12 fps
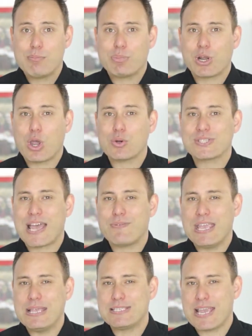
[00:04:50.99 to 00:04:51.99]
but I also
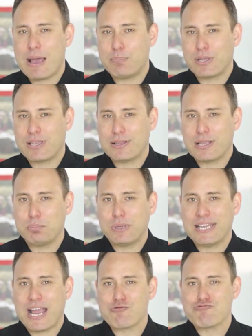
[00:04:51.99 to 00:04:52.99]
have each applicant
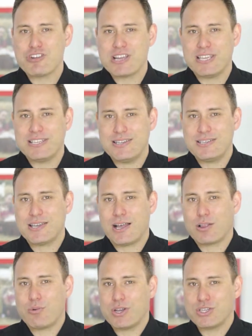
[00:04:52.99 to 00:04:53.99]
complete a really
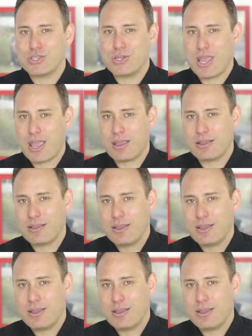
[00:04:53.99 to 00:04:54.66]
detailed questionnaire.